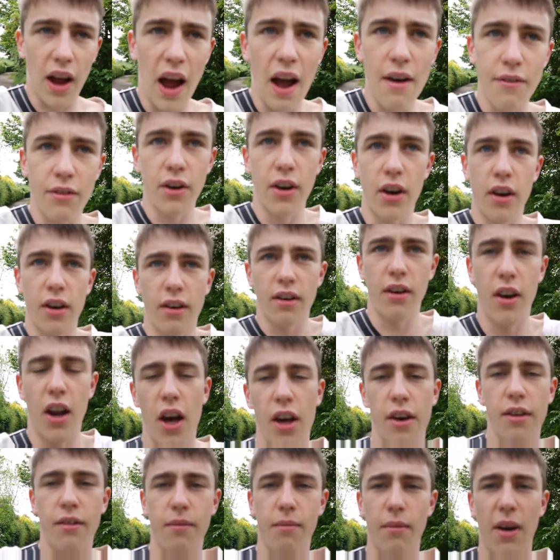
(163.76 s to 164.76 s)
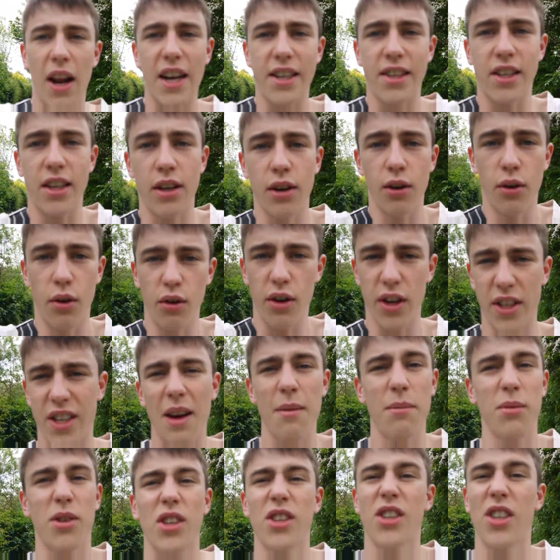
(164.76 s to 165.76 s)
haven't learnt Latin or
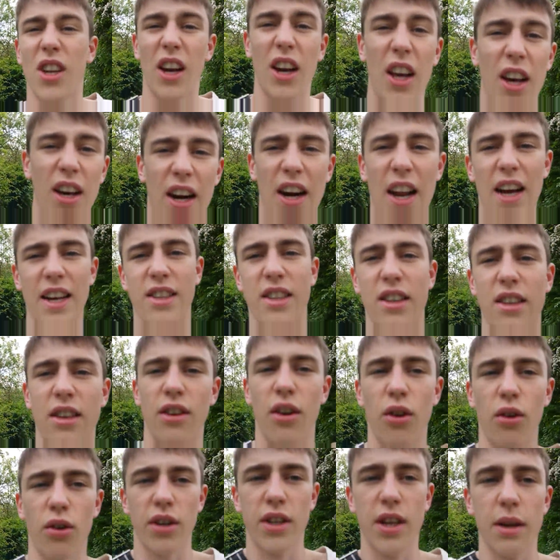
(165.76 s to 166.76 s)
attempted to learn Latin or